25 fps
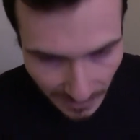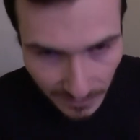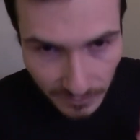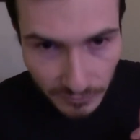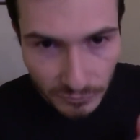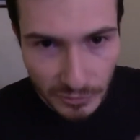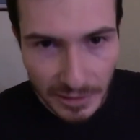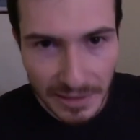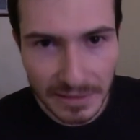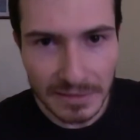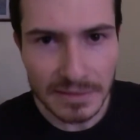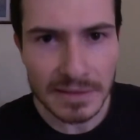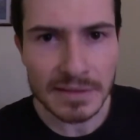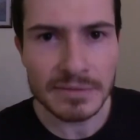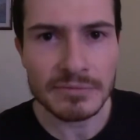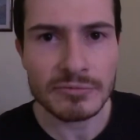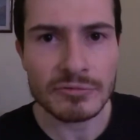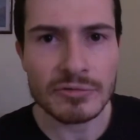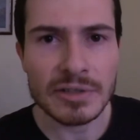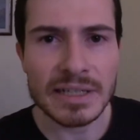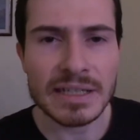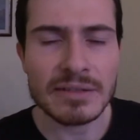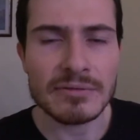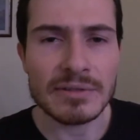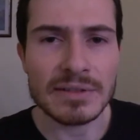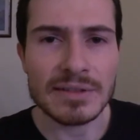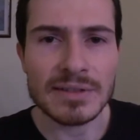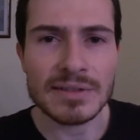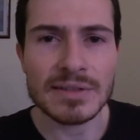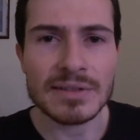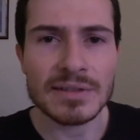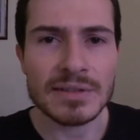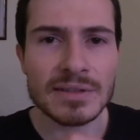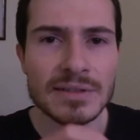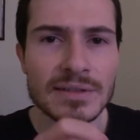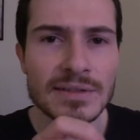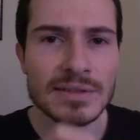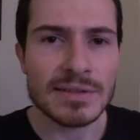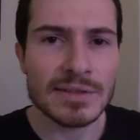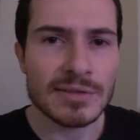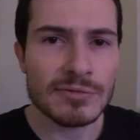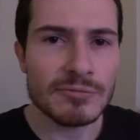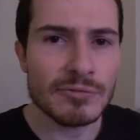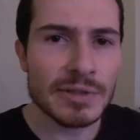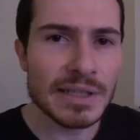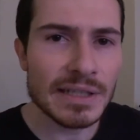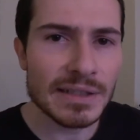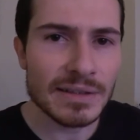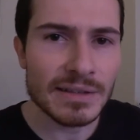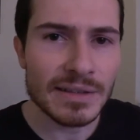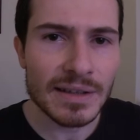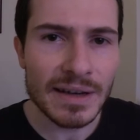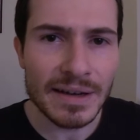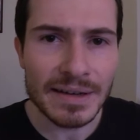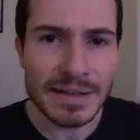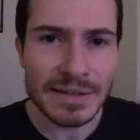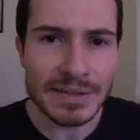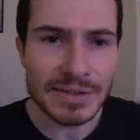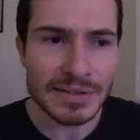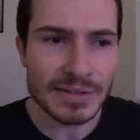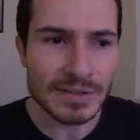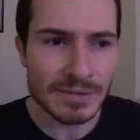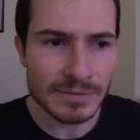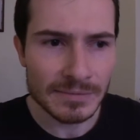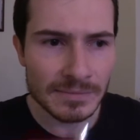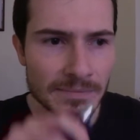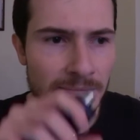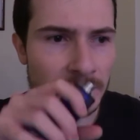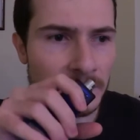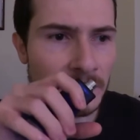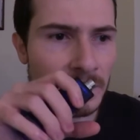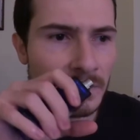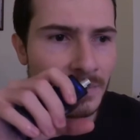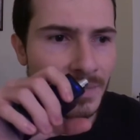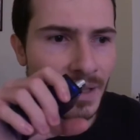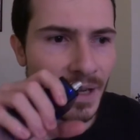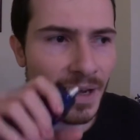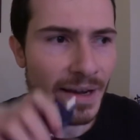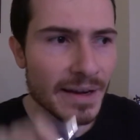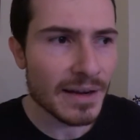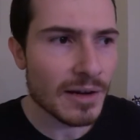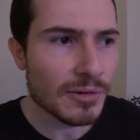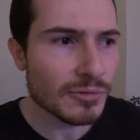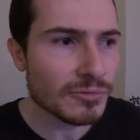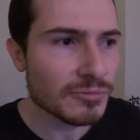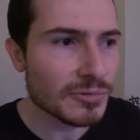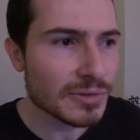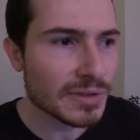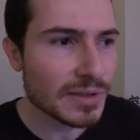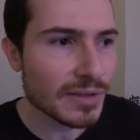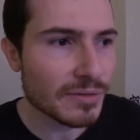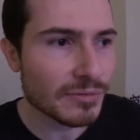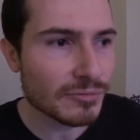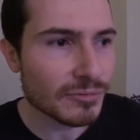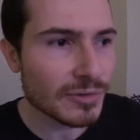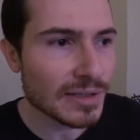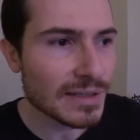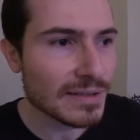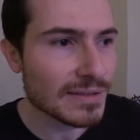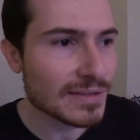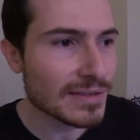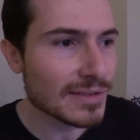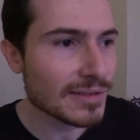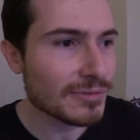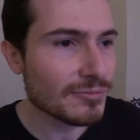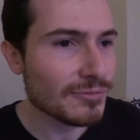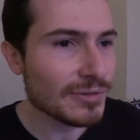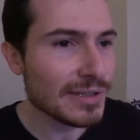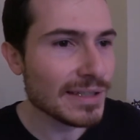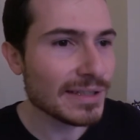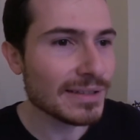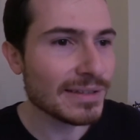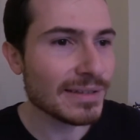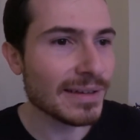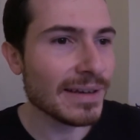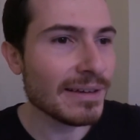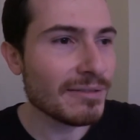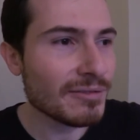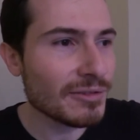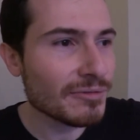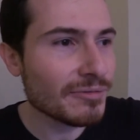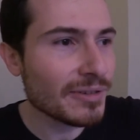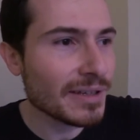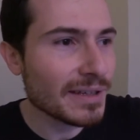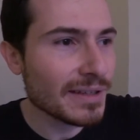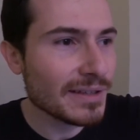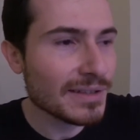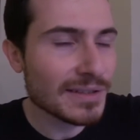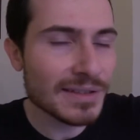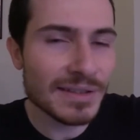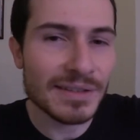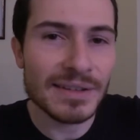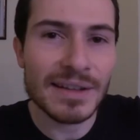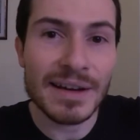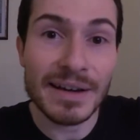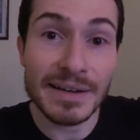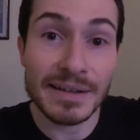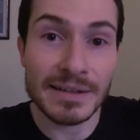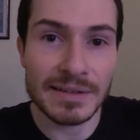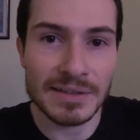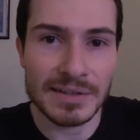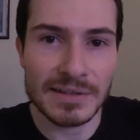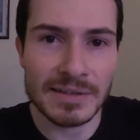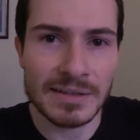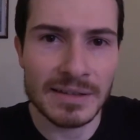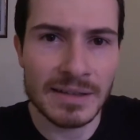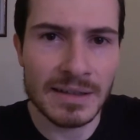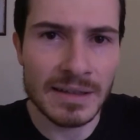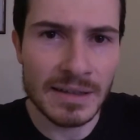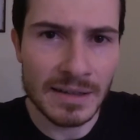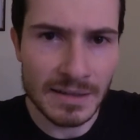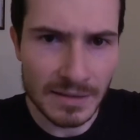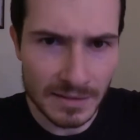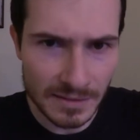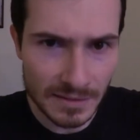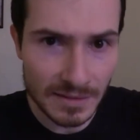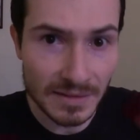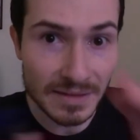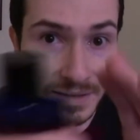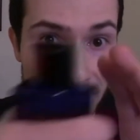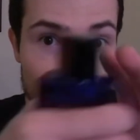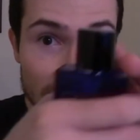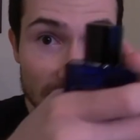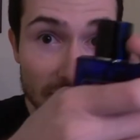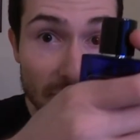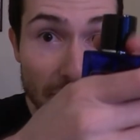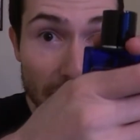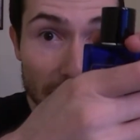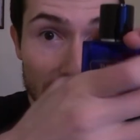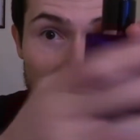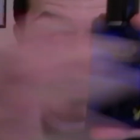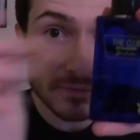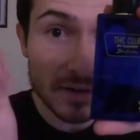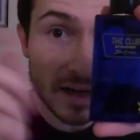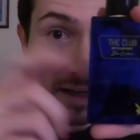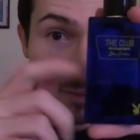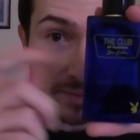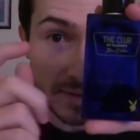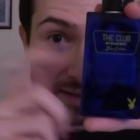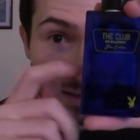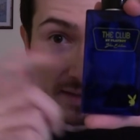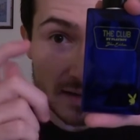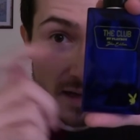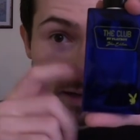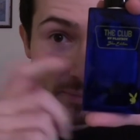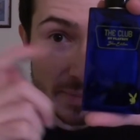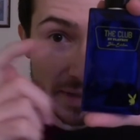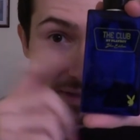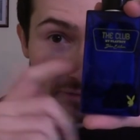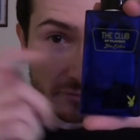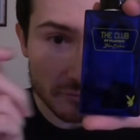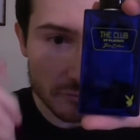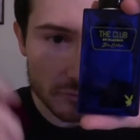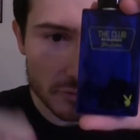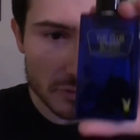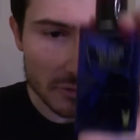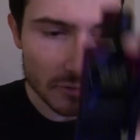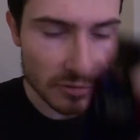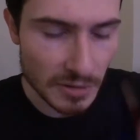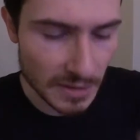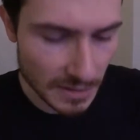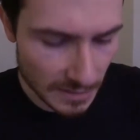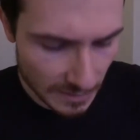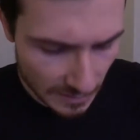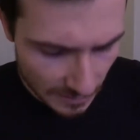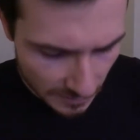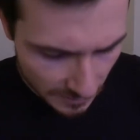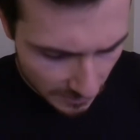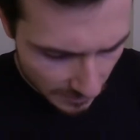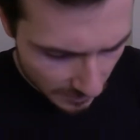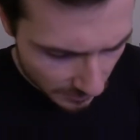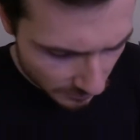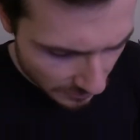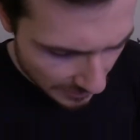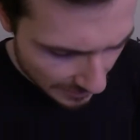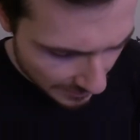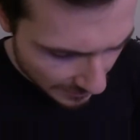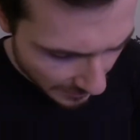friendly fragrance. Sweet, nice. Hang out with your friends, sweet, everything is nice. Like those vibes are coming through with